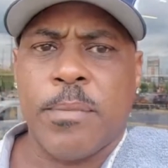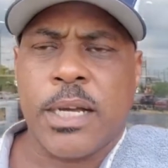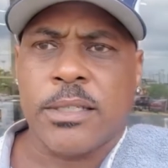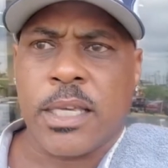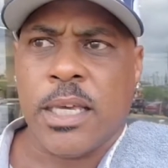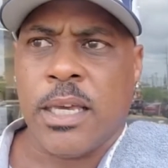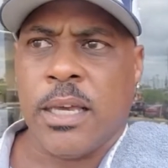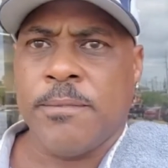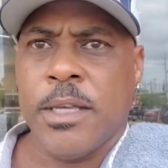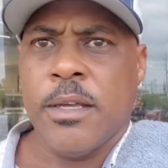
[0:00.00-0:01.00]
because
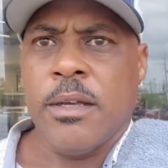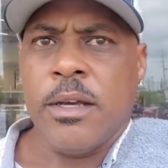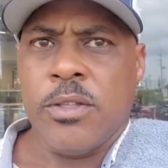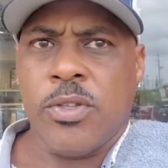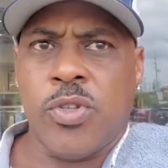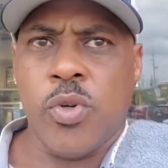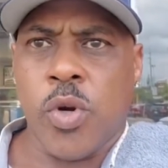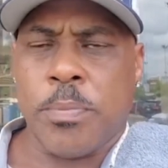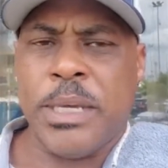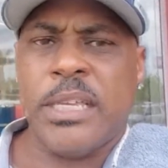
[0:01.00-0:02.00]
again,
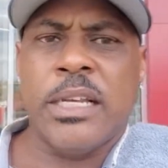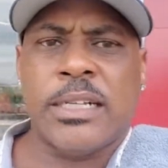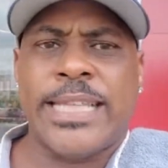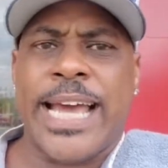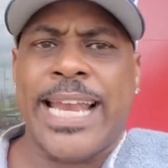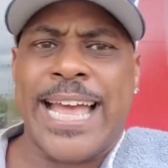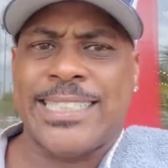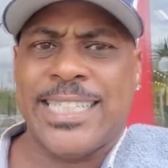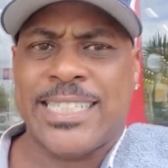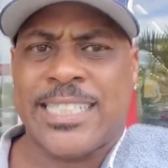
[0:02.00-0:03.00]
you'll be looked at as
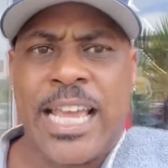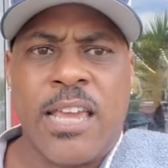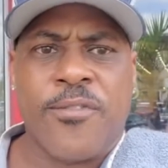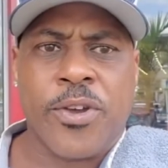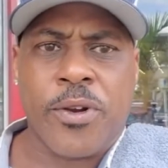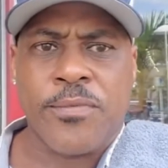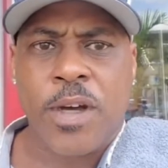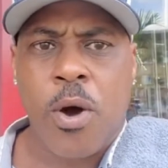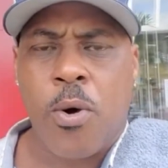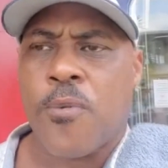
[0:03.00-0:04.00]
the savior of the
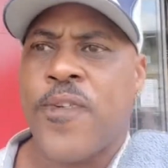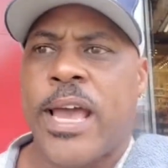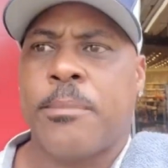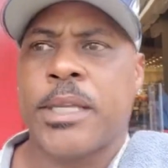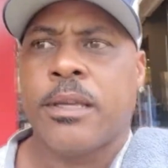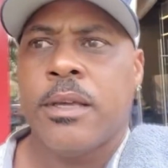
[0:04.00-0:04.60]
whole family